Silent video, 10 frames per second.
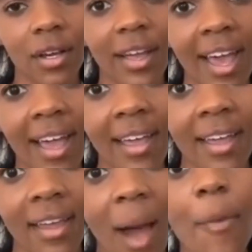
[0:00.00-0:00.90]
Okay?
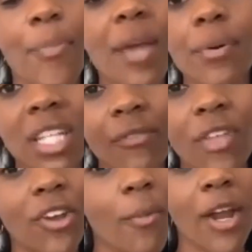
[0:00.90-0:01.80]
I'm a big
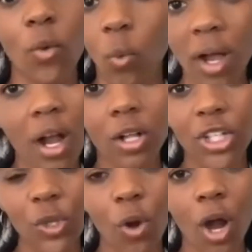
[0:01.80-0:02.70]
believer that no matter what
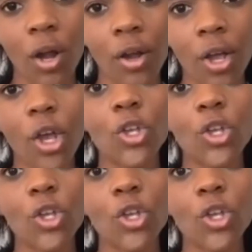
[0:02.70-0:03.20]
color you are,